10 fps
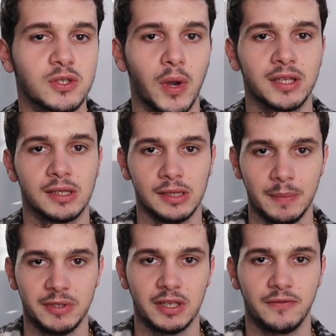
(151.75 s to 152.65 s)
is quite
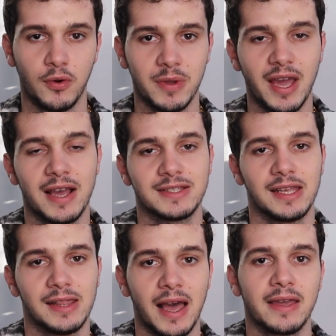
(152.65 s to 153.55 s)
limiting for me, as
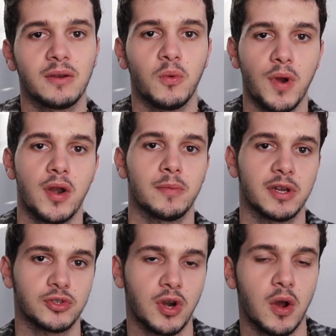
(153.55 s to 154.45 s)
I like wearing
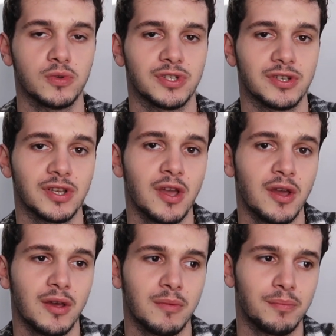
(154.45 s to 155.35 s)
my trousers
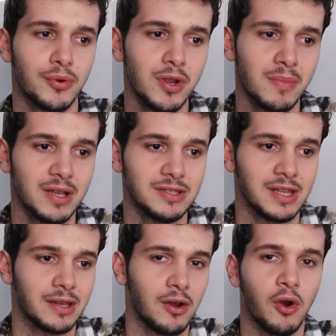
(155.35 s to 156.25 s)
pretty much
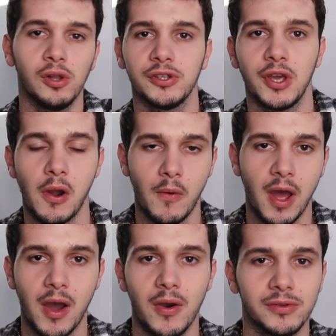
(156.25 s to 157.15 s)
like all year
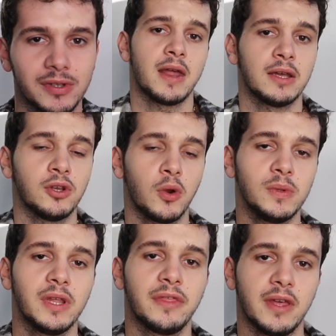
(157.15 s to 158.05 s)
round, and I don't
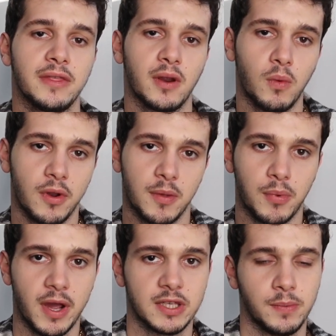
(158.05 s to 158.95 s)
really think they're worth a
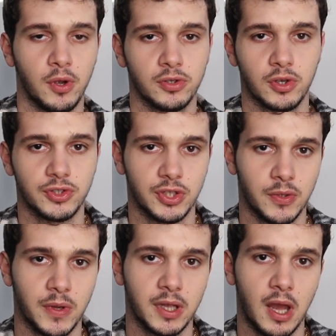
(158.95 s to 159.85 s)
price point
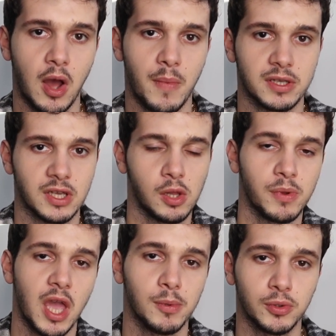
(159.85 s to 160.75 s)
considering how much I'll
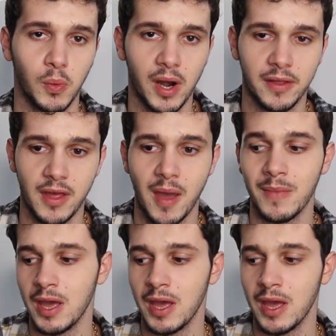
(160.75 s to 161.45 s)
be able to wear them.